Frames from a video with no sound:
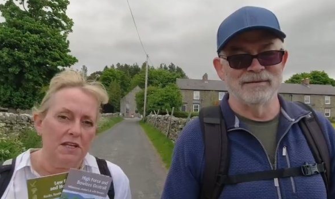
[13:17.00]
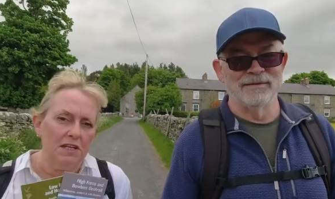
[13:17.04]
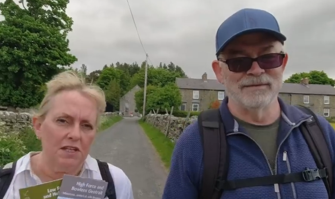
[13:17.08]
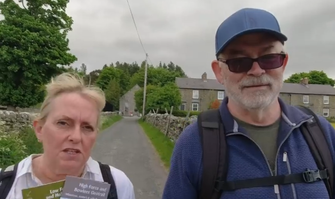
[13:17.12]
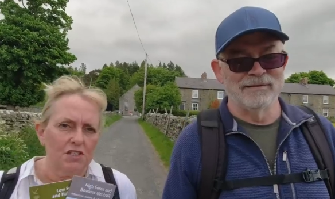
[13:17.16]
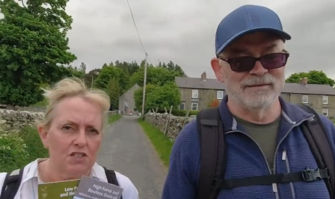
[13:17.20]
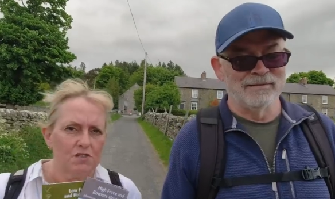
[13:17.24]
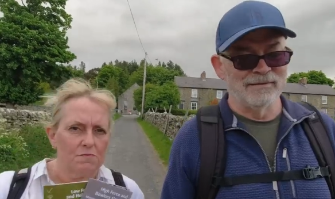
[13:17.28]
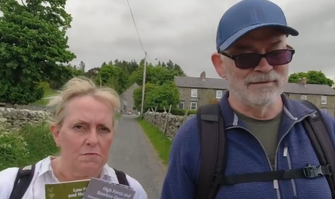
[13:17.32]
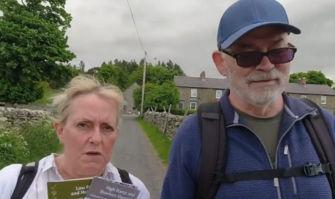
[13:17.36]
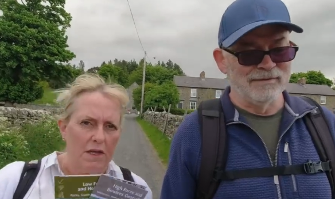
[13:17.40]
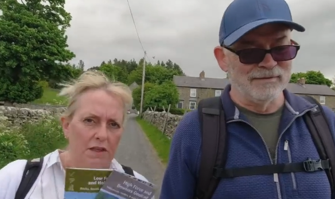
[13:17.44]

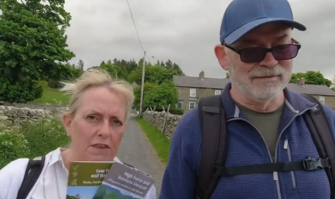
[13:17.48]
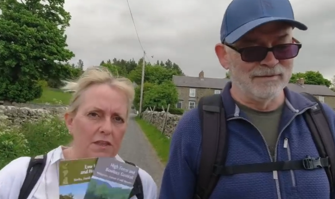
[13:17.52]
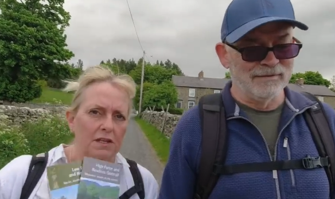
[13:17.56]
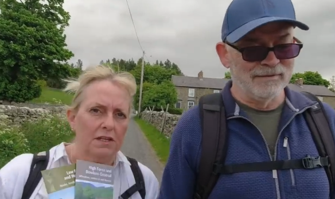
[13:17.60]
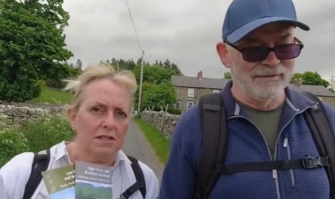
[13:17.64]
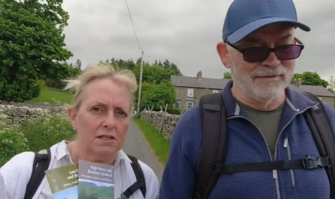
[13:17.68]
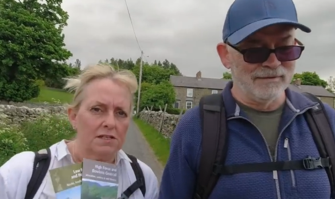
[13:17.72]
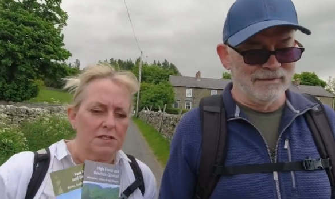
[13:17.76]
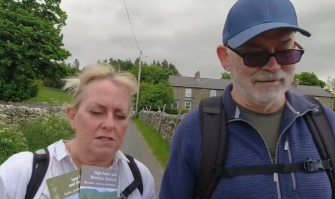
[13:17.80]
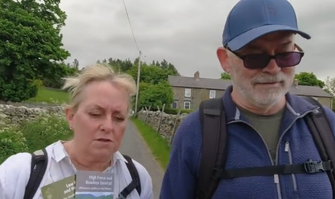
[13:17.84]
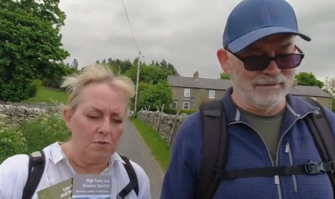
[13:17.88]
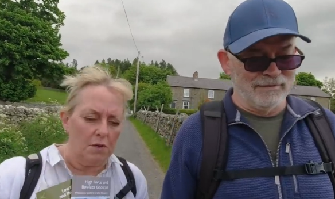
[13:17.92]
Speaker 1: each, but I
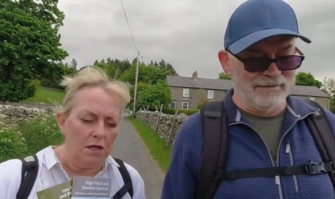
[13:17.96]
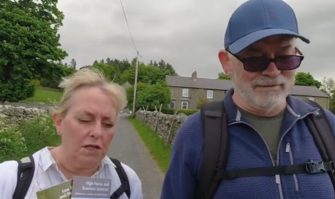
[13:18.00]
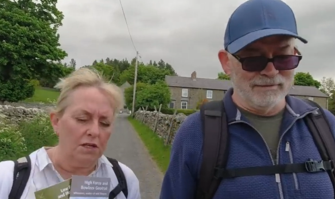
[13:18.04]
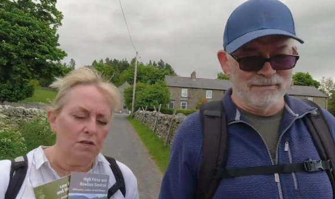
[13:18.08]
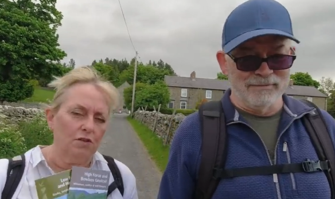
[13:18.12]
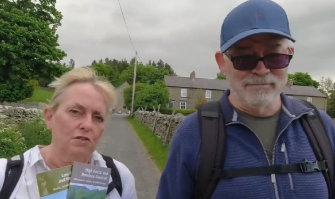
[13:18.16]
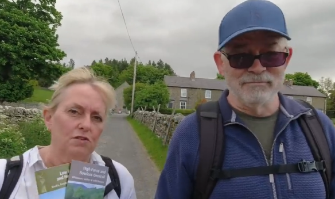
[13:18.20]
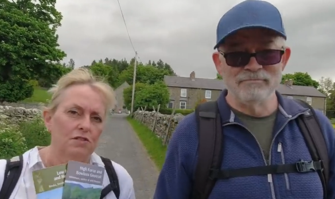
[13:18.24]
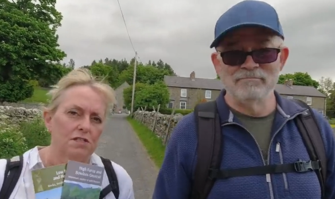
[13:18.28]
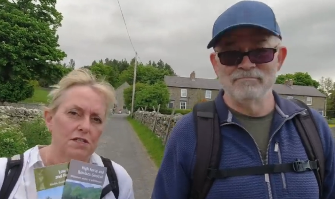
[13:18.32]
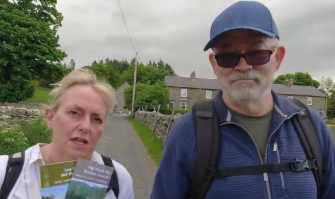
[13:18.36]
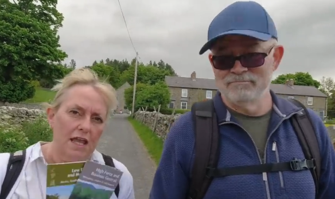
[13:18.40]
think it's
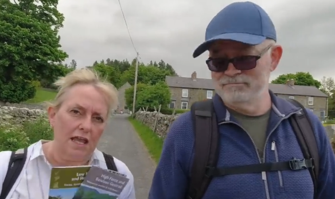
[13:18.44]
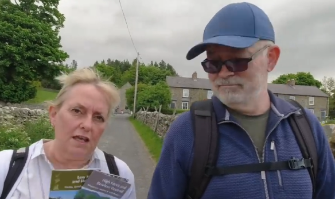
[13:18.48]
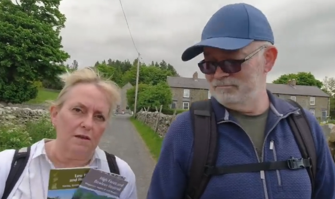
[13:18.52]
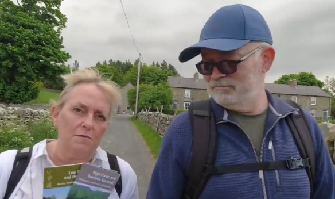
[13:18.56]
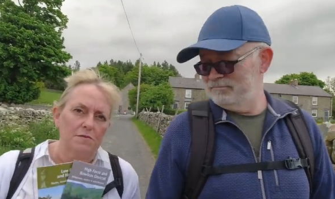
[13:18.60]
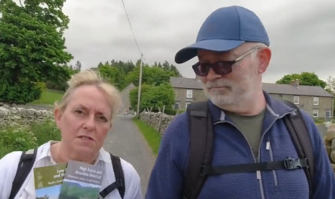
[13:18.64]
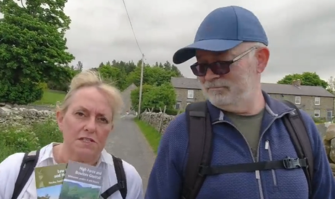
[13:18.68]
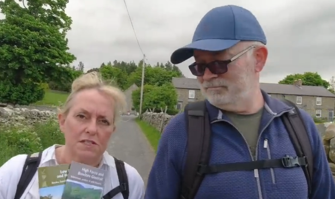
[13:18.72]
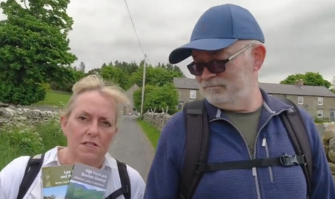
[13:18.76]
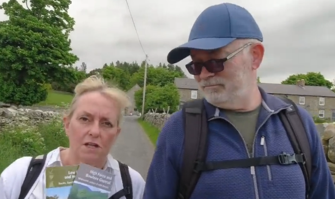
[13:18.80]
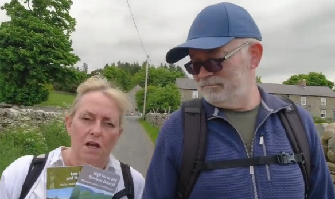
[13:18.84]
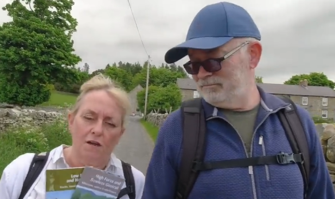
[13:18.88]
quite good. It
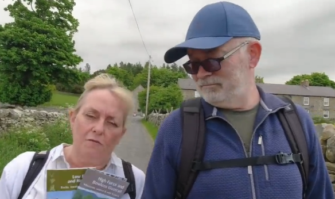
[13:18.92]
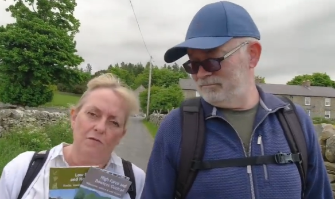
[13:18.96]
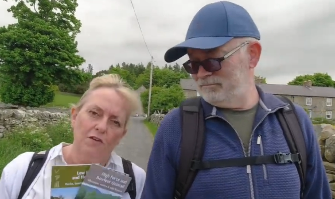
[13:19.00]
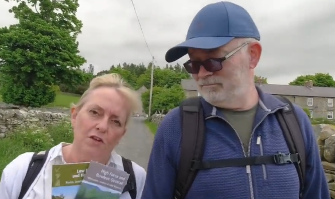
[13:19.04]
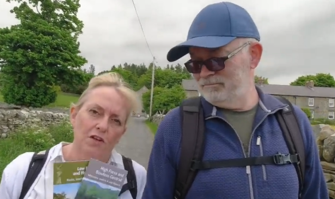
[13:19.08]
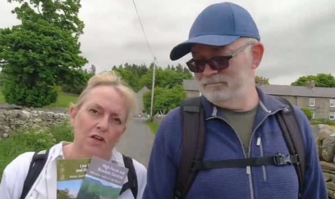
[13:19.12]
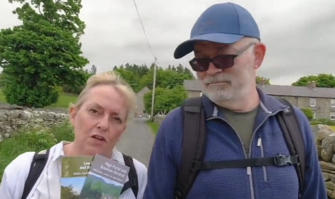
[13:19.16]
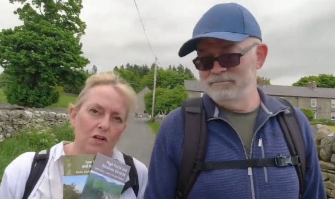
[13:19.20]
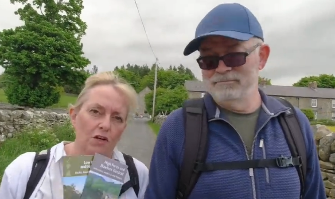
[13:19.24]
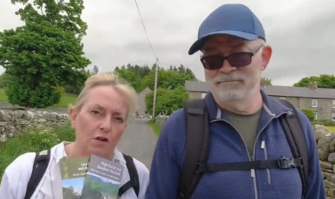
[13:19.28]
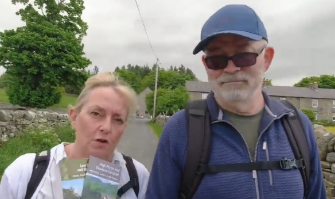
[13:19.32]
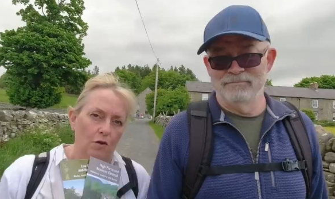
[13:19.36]
helps to cover
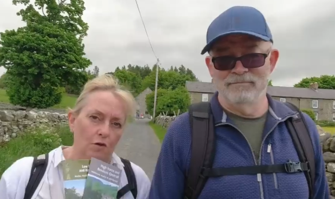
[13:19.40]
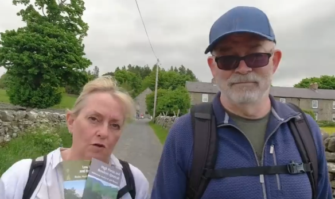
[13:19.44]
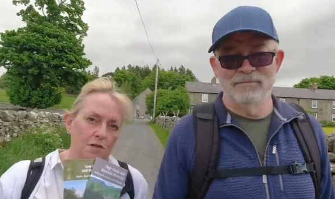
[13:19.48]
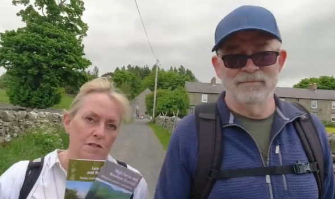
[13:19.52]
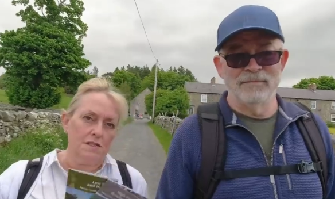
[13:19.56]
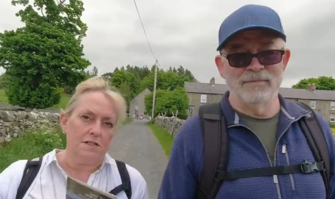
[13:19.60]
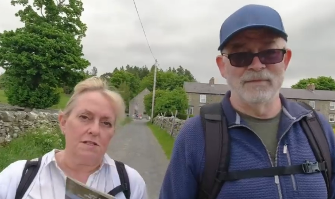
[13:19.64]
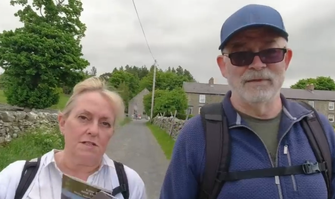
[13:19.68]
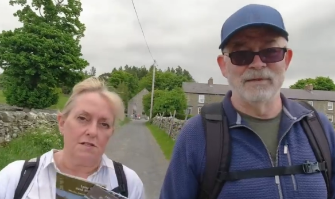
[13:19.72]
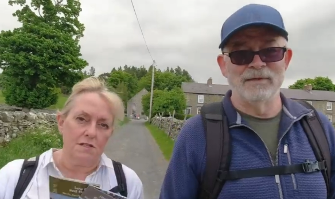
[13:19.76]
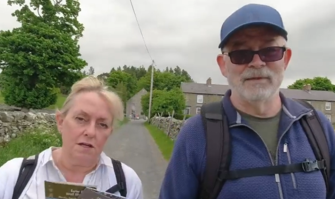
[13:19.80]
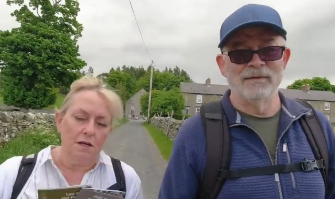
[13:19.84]
the
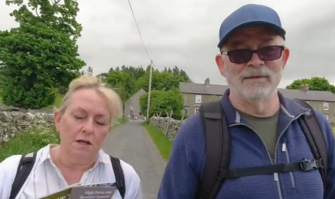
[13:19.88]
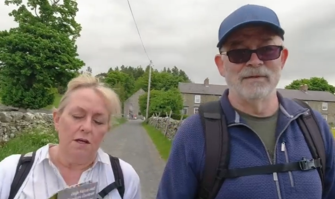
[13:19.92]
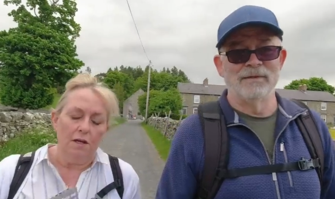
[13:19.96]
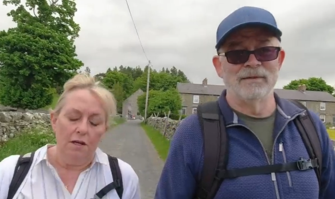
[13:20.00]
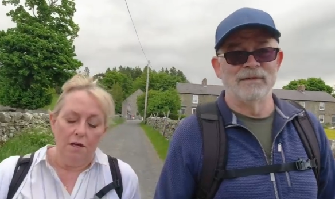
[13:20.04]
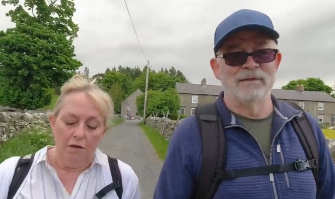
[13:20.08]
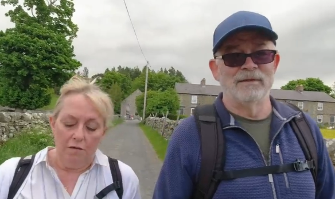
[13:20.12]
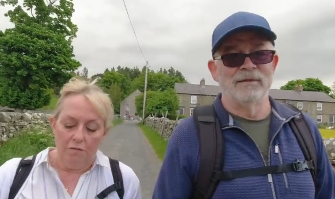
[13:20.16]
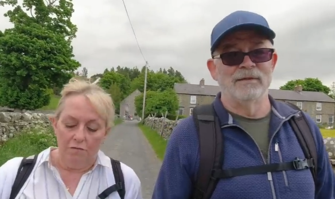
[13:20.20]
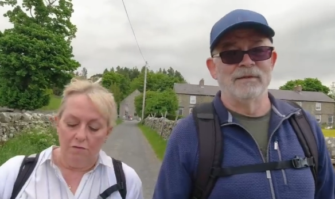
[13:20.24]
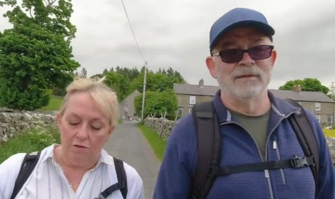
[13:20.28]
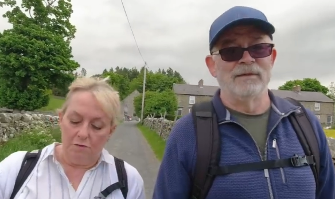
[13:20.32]
cost
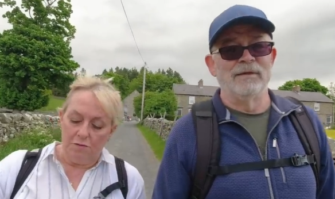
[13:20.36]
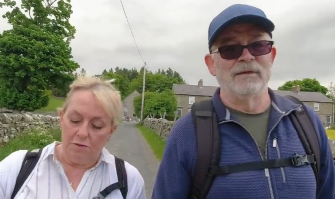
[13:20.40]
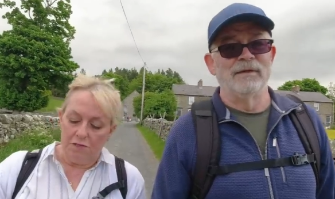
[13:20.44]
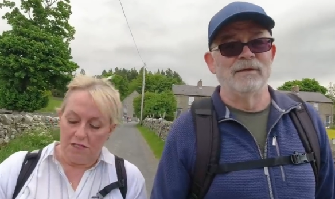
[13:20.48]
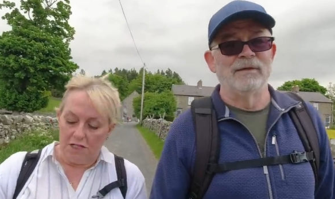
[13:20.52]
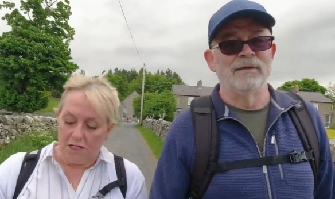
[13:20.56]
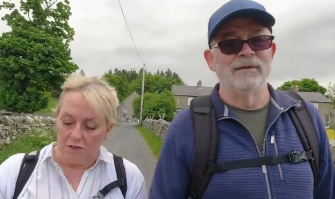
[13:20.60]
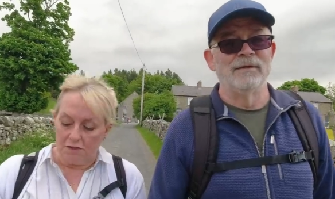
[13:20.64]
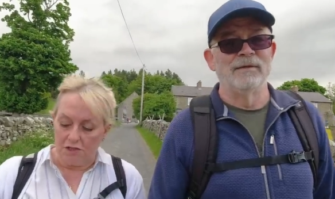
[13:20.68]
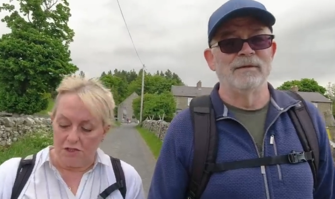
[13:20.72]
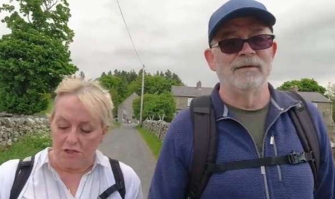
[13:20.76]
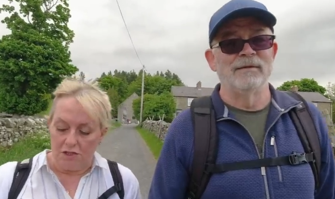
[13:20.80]
for
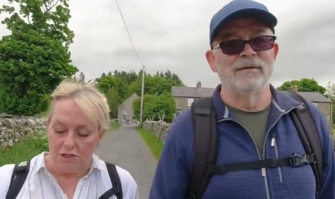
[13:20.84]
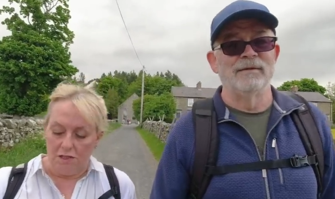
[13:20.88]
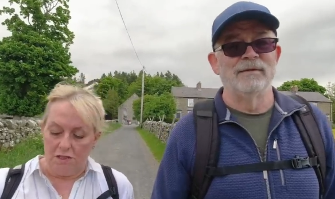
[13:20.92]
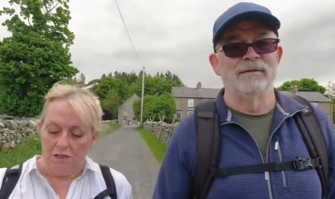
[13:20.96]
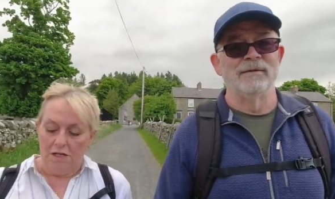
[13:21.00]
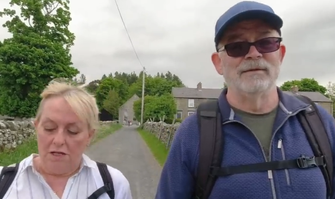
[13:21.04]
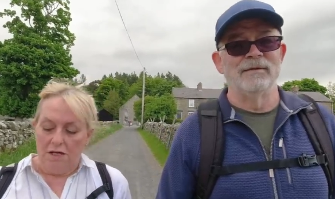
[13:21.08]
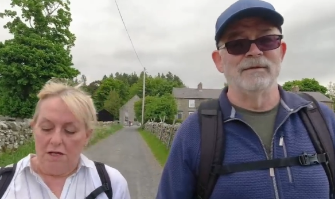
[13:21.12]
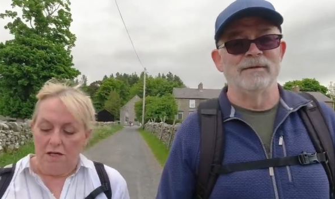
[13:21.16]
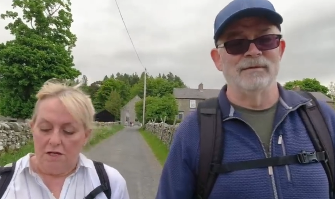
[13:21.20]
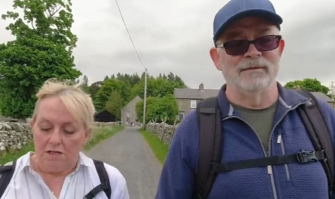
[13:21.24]
production.